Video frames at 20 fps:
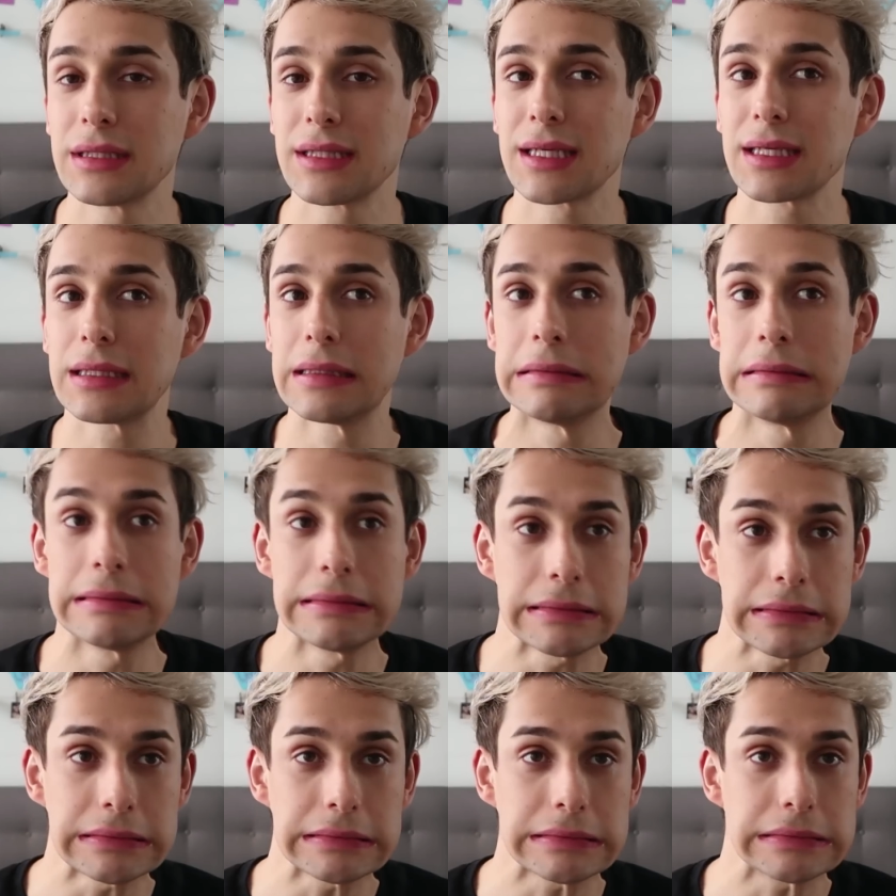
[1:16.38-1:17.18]
like
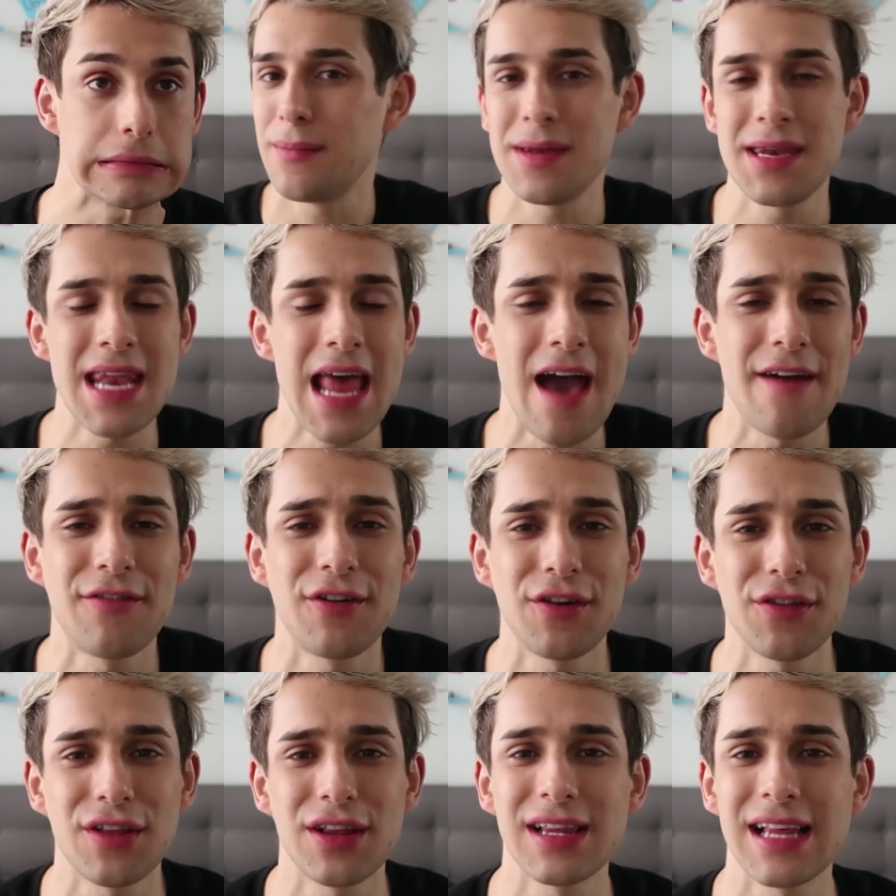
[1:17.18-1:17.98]
who?
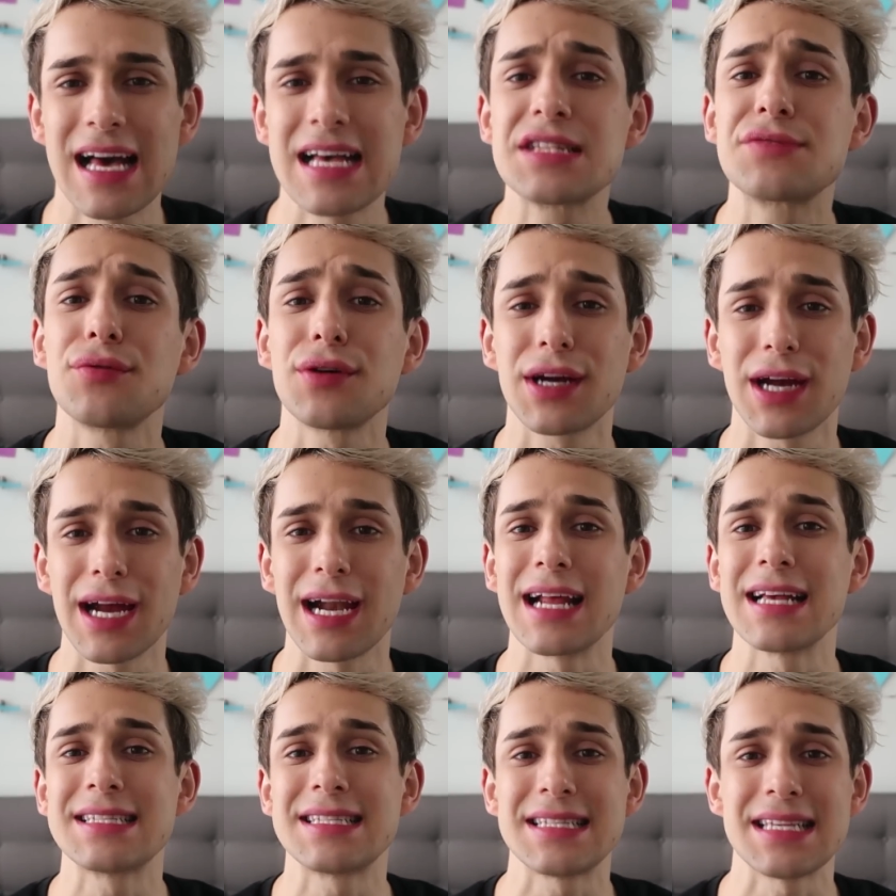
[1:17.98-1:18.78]
Nevertheless, we're
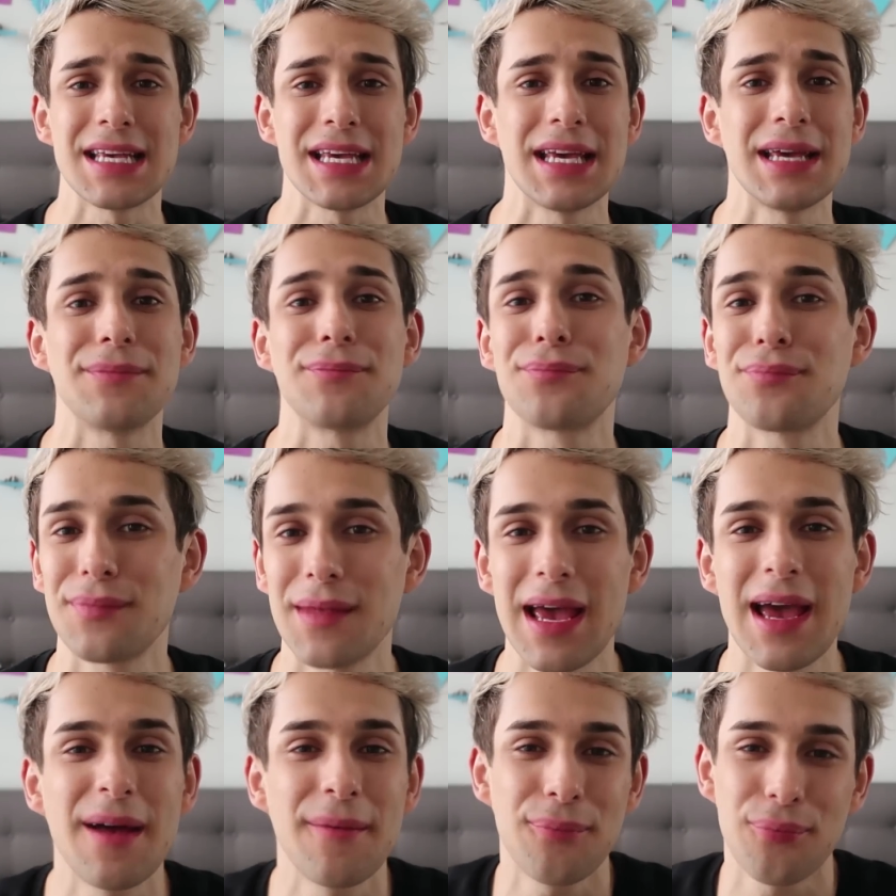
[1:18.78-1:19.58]
gonna see
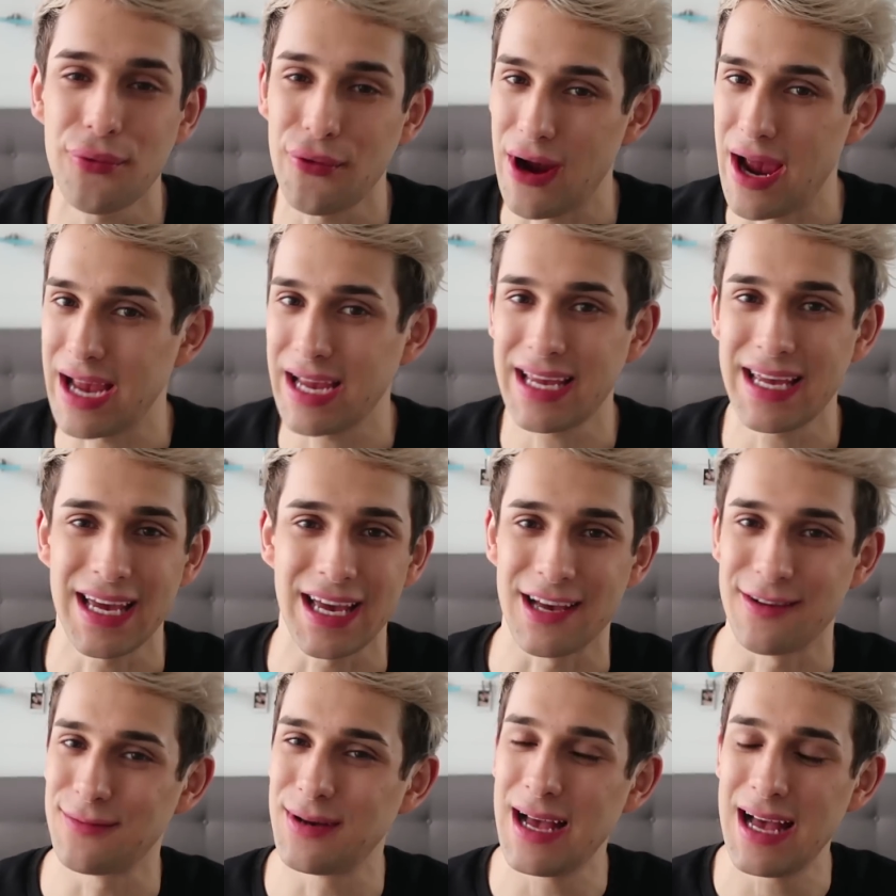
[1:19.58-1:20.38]
and prank
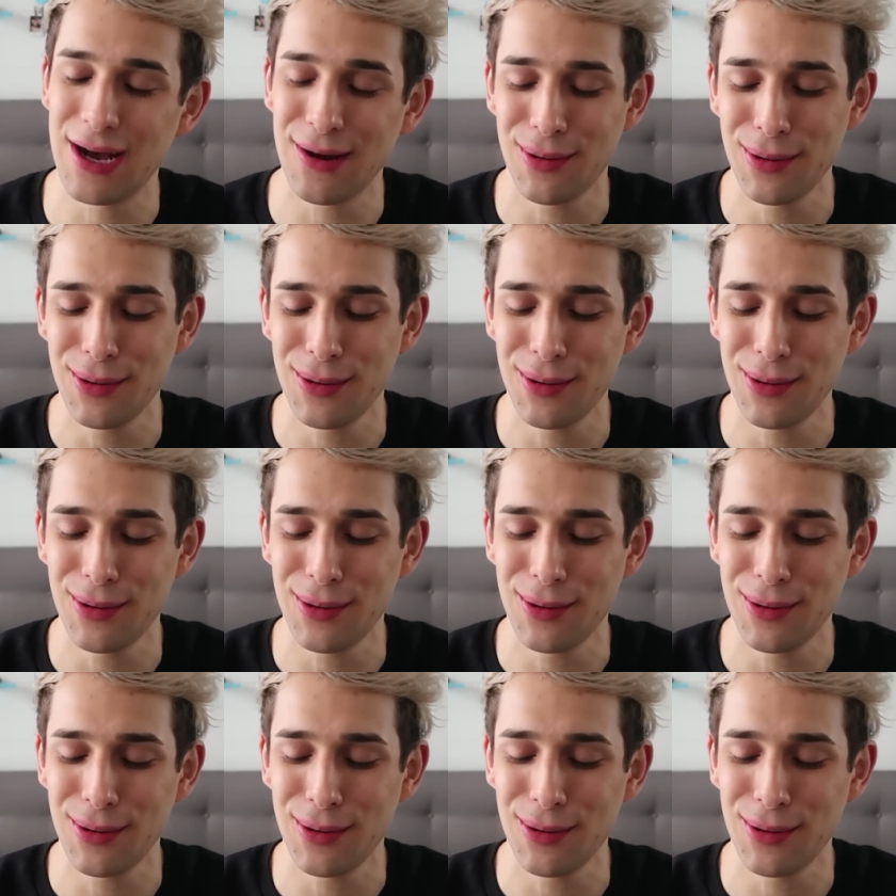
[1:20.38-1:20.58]
him.